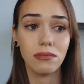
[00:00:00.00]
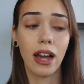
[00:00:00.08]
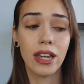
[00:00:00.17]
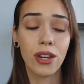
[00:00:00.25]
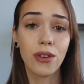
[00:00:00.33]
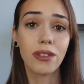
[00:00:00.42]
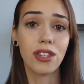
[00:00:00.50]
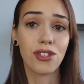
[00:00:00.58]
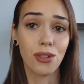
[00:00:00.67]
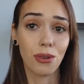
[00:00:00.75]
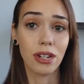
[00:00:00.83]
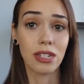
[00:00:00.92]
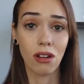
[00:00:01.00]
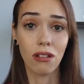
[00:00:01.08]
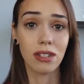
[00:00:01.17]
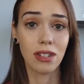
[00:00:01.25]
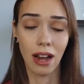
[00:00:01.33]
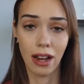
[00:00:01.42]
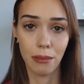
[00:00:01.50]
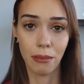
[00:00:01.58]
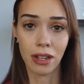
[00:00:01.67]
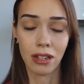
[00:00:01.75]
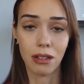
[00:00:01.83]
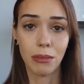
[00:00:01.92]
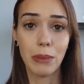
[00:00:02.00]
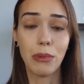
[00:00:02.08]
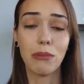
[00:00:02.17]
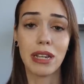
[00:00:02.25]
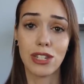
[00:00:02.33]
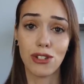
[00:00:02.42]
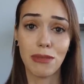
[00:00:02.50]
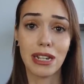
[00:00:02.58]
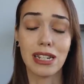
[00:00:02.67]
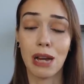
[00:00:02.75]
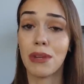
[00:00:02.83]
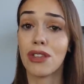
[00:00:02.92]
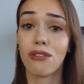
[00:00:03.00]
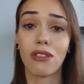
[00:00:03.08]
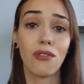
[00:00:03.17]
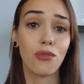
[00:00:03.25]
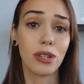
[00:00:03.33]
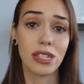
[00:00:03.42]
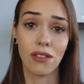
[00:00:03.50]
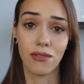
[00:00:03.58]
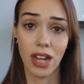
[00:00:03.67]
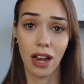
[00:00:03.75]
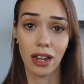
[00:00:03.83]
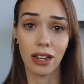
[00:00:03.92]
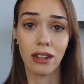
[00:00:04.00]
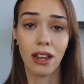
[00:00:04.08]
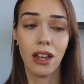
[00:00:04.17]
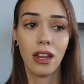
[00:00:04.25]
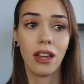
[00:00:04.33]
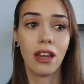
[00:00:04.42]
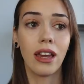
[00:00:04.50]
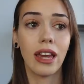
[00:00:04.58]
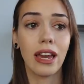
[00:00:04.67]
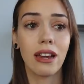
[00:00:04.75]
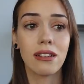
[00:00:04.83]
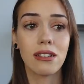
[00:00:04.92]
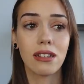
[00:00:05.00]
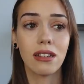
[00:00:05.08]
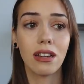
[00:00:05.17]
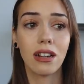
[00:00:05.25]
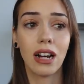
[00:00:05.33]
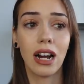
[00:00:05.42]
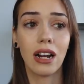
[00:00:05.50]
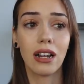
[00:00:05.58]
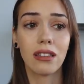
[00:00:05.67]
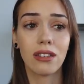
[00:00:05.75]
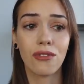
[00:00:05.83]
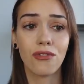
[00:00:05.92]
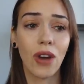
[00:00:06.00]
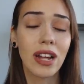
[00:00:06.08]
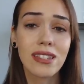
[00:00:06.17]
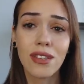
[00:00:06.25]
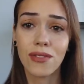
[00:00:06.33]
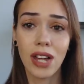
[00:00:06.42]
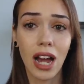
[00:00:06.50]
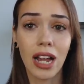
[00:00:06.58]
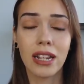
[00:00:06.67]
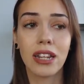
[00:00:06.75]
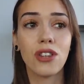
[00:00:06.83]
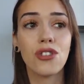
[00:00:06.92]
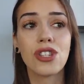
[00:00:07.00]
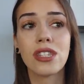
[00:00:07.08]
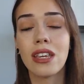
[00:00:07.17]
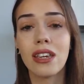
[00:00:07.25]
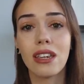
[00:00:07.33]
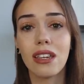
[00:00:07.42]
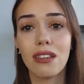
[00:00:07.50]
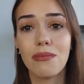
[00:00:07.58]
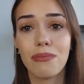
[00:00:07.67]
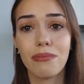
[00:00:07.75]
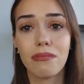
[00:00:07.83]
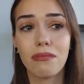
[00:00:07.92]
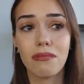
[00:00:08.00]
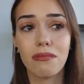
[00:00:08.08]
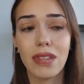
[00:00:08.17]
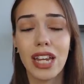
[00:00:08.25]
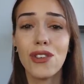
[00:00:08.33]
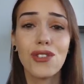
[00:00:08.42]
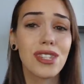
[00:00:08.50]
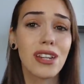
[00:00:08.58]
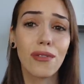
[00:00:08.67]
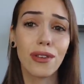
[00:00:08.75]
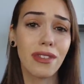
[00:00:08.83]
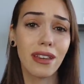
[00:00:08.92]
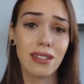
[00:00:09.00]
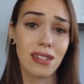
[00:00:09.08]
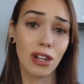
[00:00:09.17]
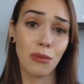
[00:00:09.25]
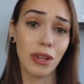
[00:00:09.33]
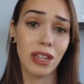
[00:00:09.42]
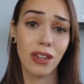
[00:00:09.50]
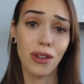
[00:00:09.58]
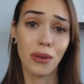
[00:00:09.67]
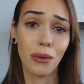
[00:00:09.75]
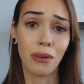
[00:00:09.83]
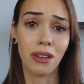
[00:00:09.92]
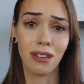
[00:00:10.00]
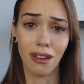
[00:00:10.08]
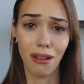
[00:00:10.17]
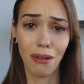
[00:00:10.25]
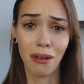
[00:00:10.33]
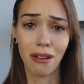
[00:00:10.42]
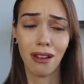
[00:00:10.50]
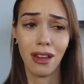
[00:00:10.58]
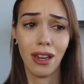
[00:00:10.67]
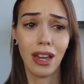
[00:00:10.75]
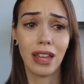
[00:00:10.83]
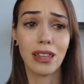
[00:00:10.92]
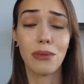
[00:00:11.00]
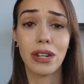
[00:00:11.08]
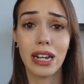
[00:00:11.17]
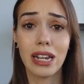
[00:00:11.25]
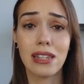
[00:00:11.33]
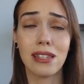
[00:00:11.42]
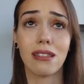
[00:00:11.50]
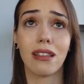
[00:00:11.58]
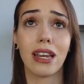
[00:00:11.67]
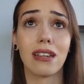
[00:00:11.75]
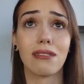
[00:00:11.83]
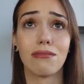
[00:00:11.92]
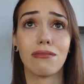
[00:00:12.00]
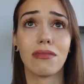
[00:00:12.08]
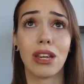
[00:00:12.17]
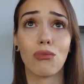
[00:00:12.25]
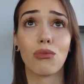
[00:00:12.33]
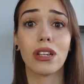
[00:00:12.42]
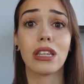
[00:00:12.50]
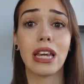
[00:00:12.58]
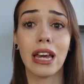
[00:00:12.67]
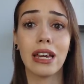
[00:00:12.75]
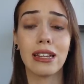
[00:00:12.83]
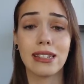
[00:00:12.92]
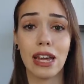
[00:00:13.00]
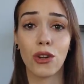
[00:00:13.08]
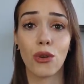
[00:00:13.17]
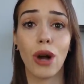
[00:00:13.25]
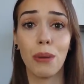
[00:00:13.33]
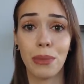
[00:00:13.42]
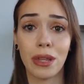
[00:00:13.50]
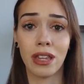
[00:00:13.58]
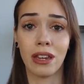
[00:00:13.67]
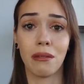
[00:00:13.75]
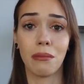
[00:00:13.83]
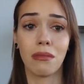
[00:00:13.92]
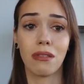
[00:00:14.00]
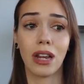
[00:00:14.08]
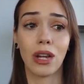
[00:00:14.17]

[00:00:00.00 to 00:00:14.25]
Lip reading: I hear these stories all the time. People message me and tell me their loved ones have died and their friends have died, and you just never think it's gonna be you, you know? And then when it is, it really hits. I grew up with him.